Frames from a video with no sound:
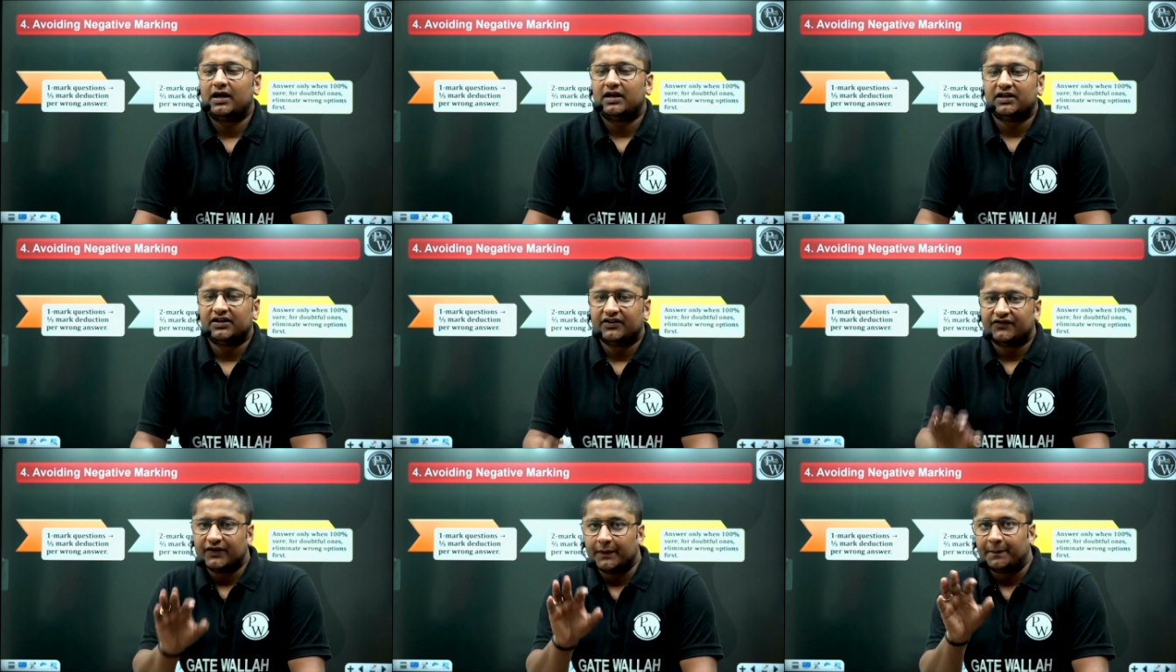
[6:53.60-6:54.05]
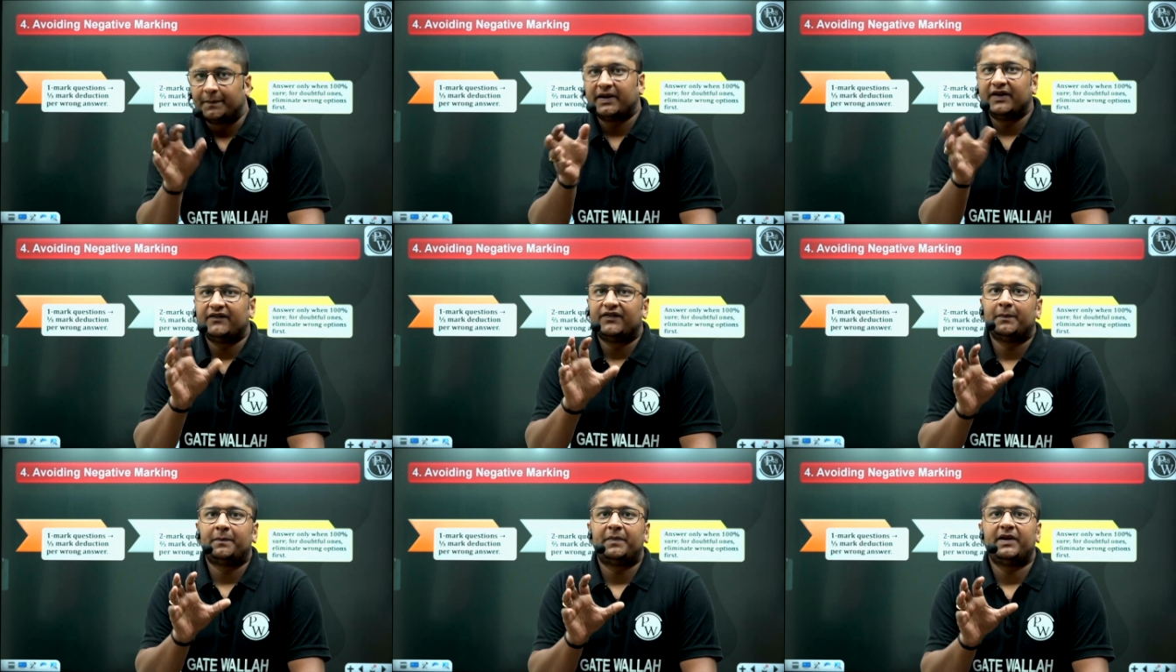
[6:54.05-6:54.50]
50
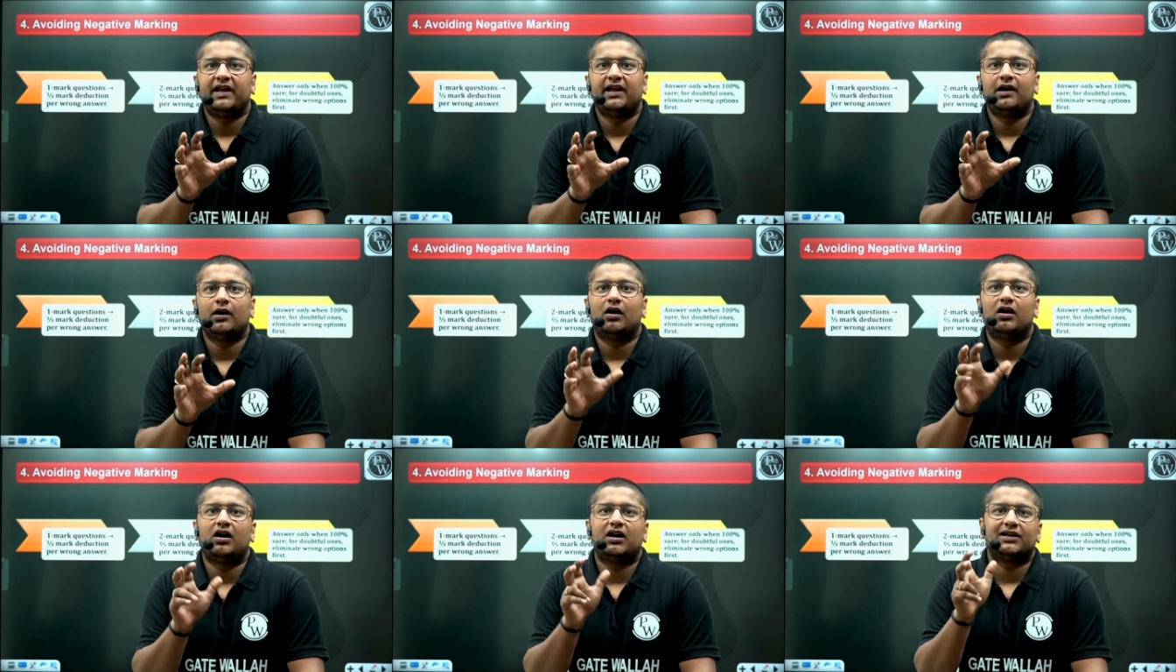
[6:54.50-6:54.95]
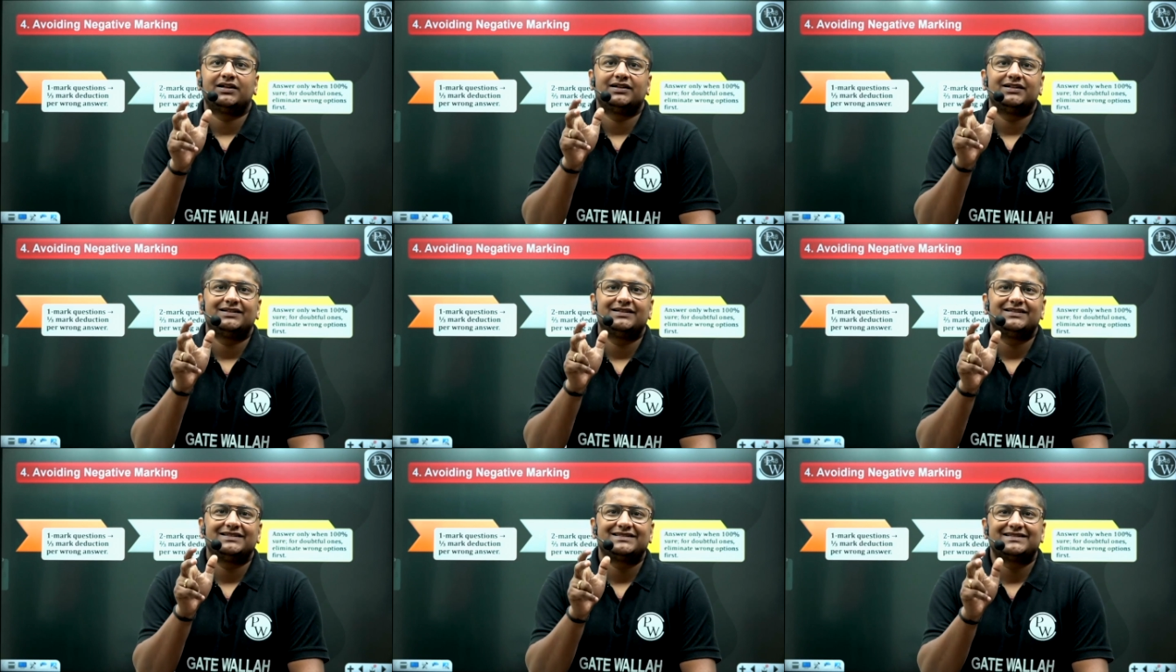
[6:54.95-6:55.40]
50 or
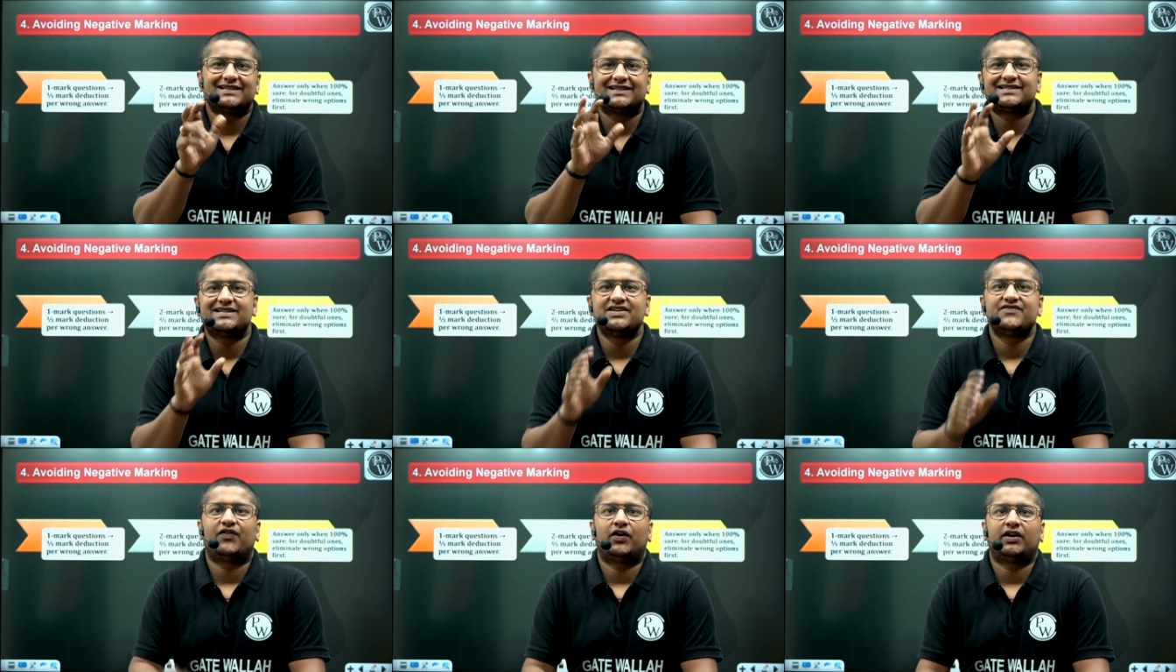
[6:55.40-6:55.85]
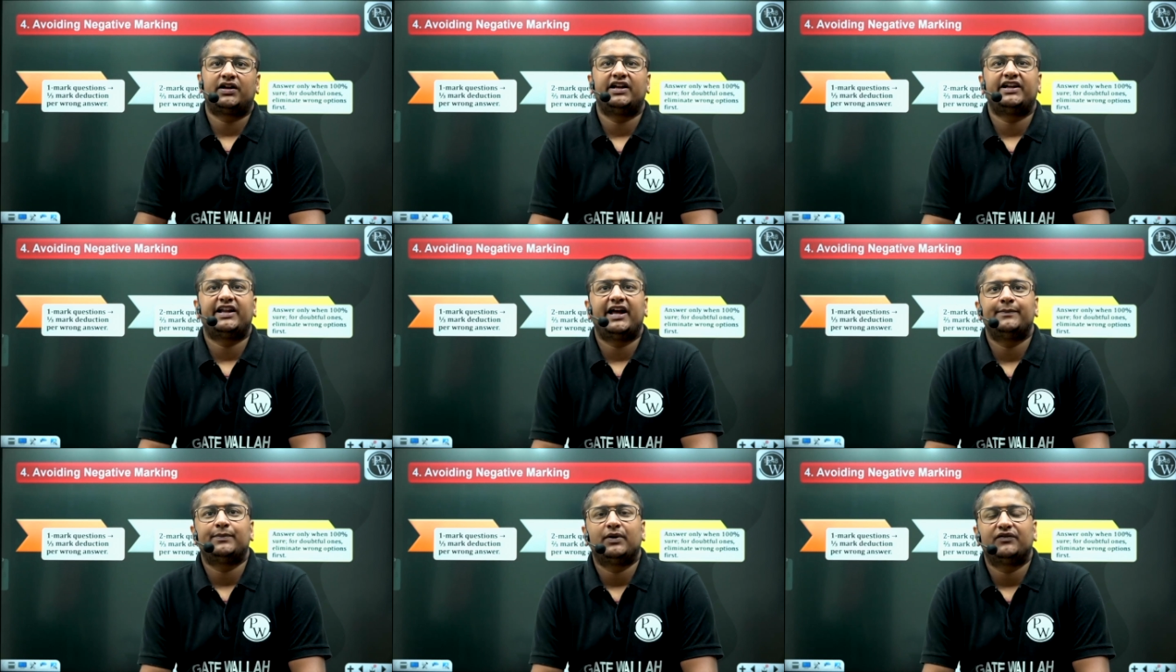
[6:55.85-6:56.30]
60 40
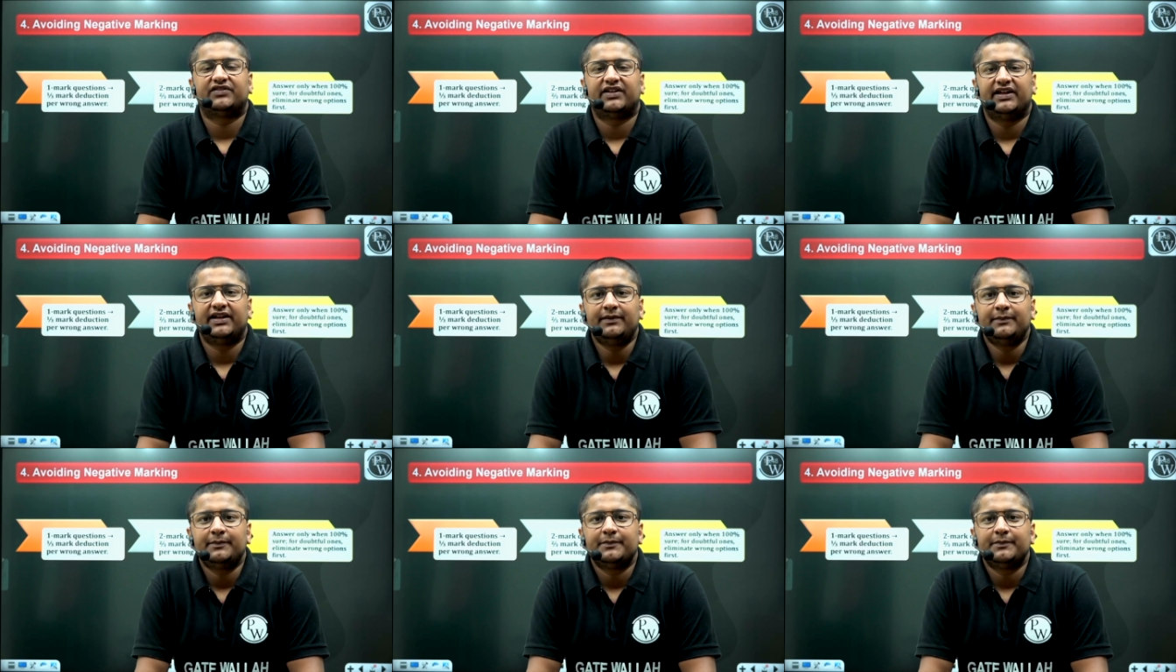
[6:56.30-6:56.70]
type of thing,